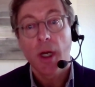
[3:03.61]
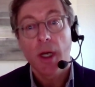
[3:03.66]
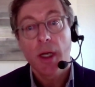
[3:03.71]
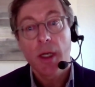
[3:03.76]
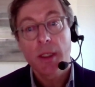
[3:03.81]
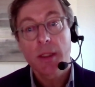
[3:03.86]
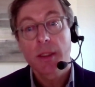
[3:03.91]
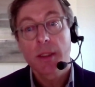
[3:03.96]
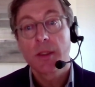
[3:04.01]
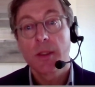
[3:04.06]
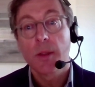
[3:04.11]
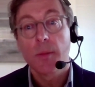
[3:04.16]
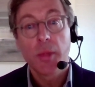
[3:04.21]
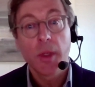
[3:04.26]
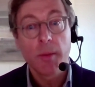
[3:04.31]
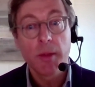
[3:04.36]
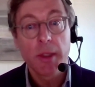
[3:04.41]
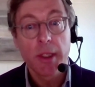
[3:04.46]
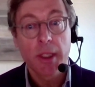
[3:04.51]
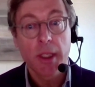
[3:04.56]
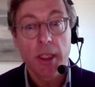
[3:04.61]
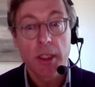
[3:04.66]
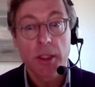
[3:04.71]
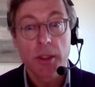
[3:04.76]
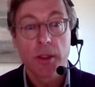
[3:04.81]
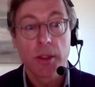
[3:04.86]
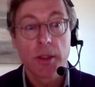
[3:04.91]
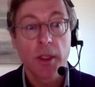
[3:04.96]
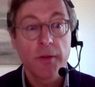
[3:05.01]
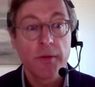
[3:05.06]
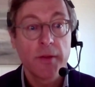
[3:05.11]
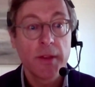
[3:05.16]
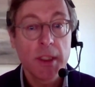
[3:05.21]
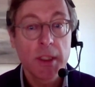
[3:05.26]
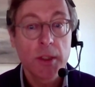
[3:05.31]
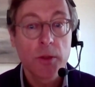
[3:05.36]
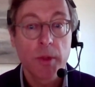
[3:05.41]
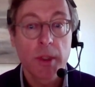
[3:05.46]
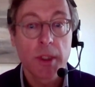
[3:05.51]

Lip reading: ask the Publications Office,